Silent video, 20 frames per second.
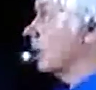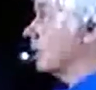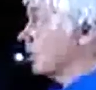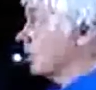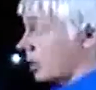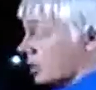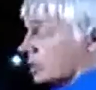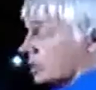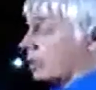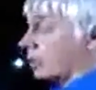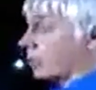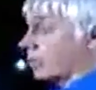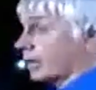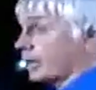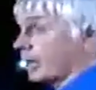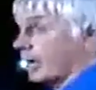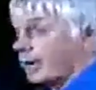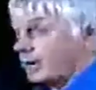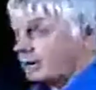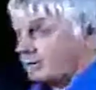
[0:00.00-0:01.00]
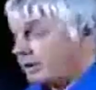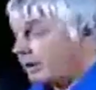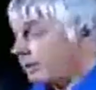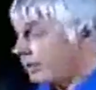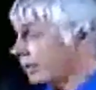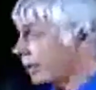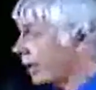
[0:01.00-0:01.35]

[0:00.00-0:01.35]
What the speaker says: Not something I agree